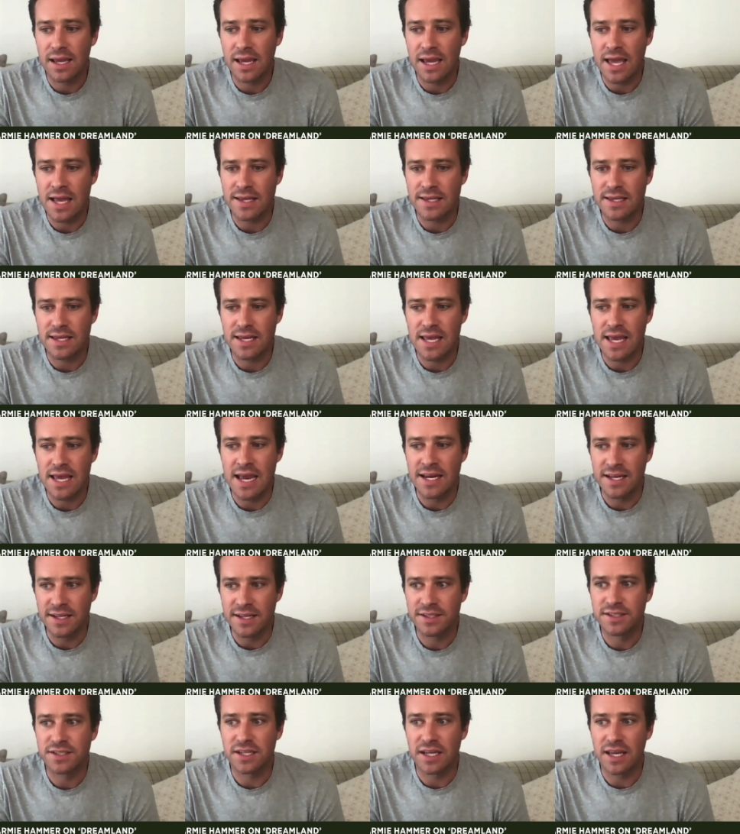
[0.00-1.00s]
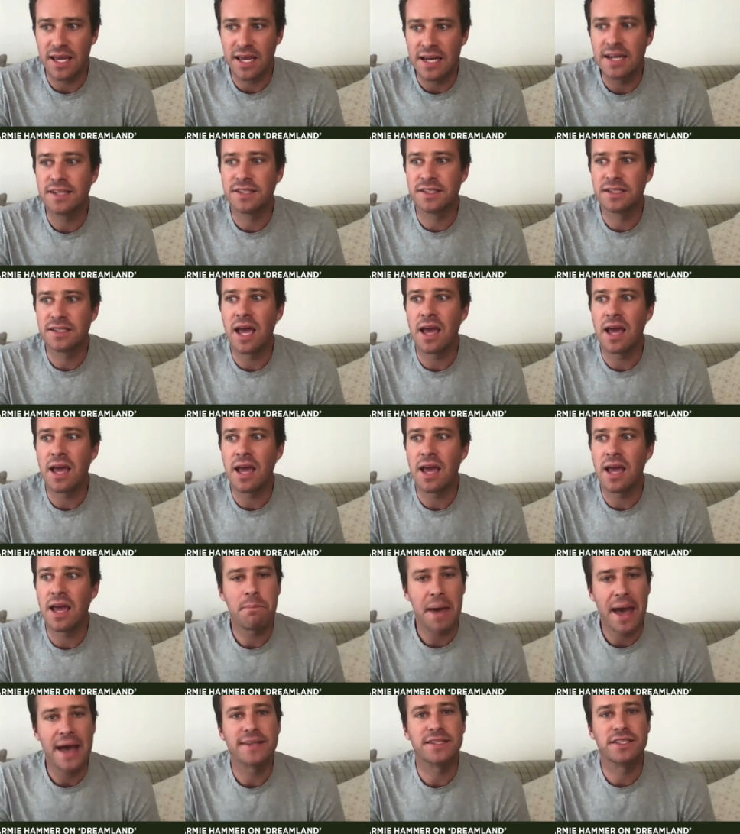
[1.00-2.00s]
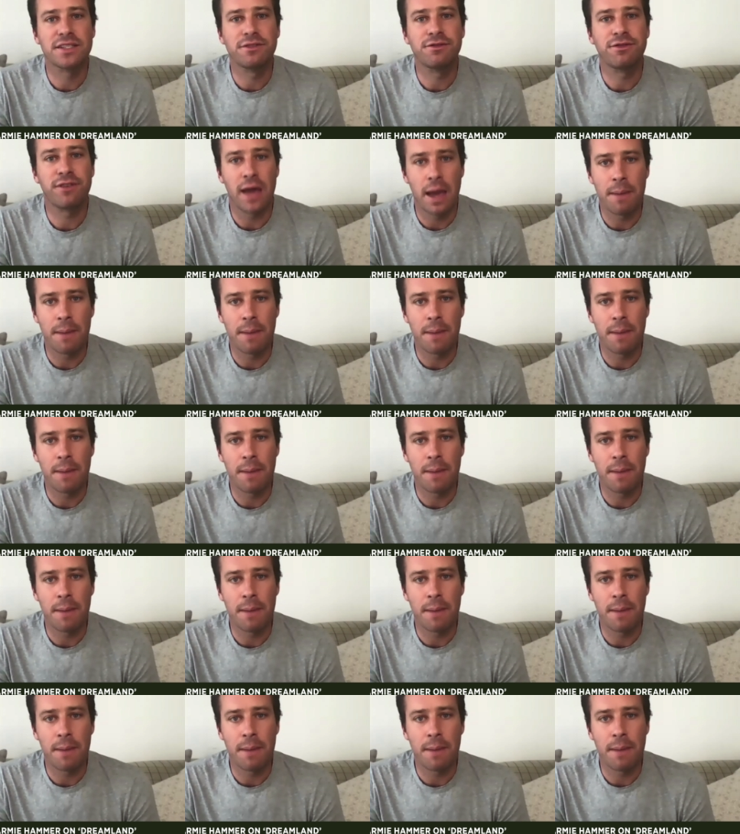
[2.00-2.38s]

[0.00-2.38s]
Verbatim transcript: it is a massive